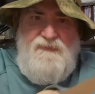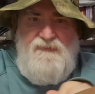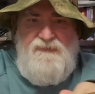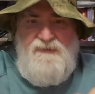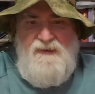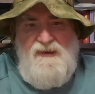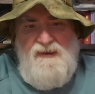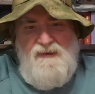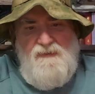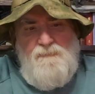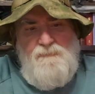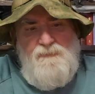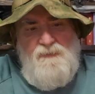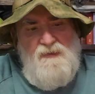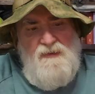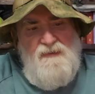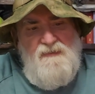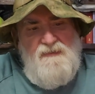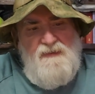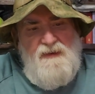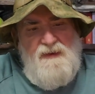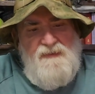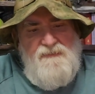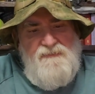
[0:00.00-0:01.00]
you take it
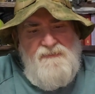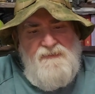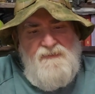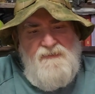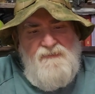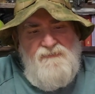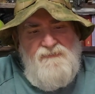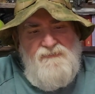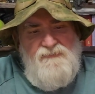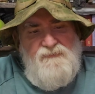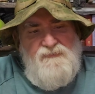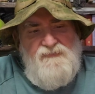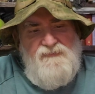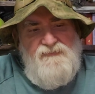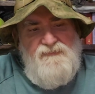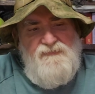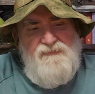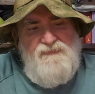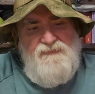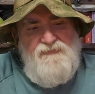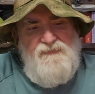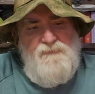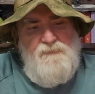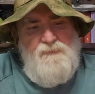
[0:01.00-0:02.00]
apart like this, you can
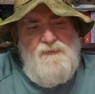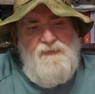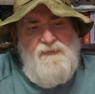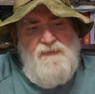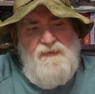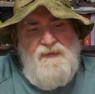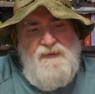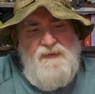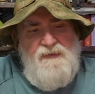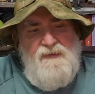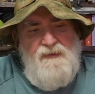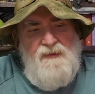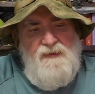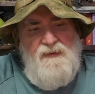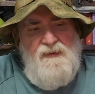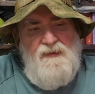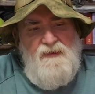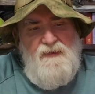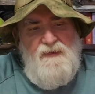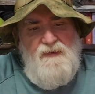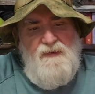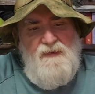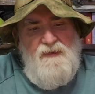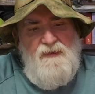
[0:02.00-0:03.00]
see where the
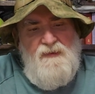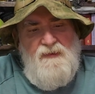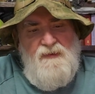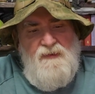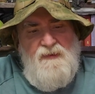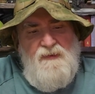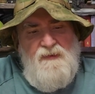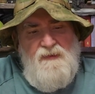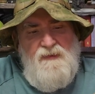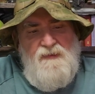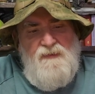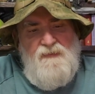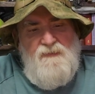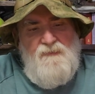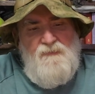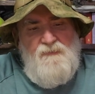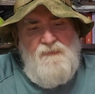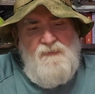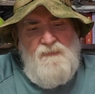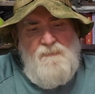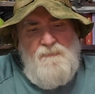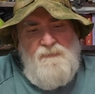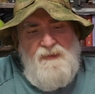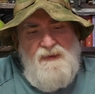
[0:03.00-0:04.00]

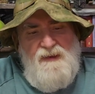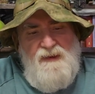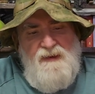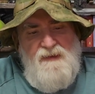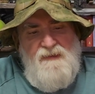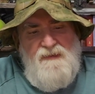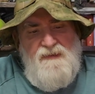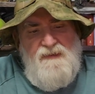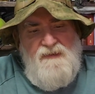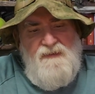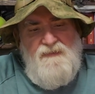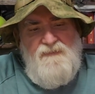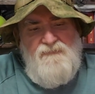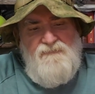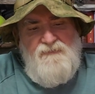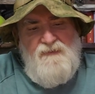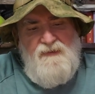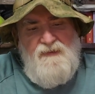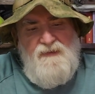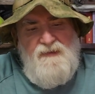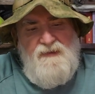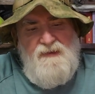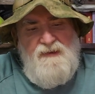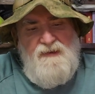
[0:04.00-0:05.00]
blade is,
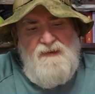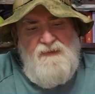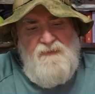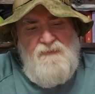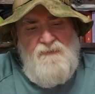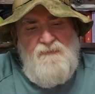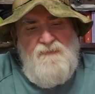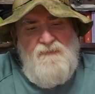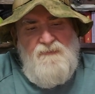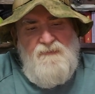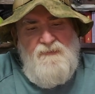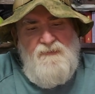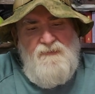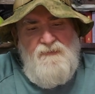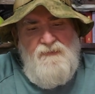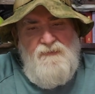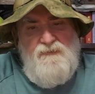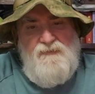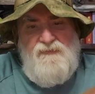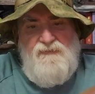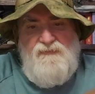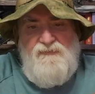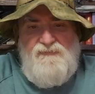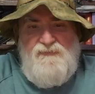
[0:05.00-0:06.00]
and now
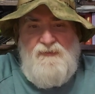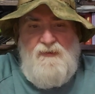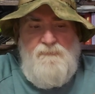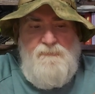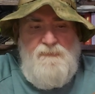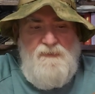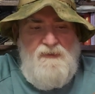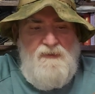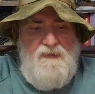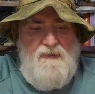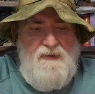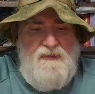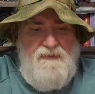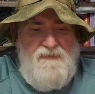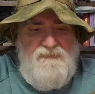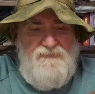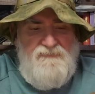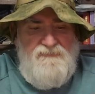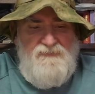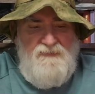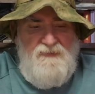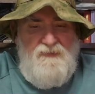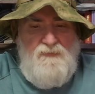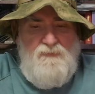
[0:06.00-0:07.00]
you can sharpen it on the
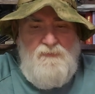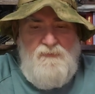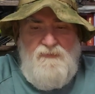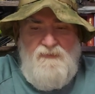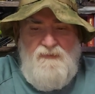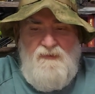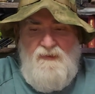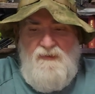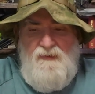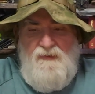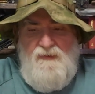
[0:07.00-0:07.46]
stone.